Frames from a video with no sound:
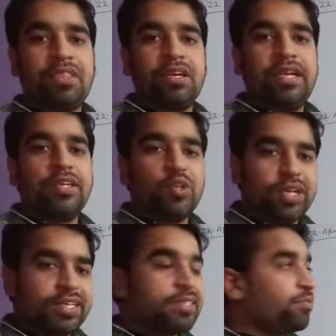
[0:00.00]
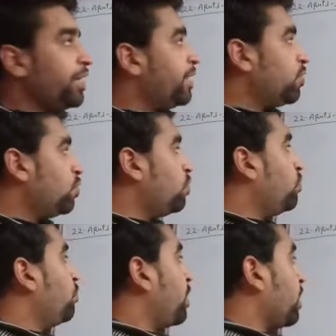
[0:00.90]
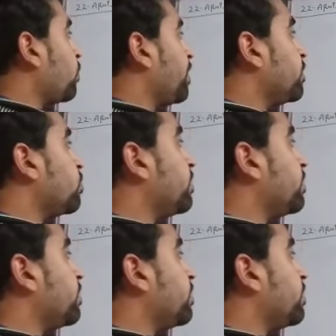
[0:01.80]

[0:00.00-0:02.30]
In today's video we are going to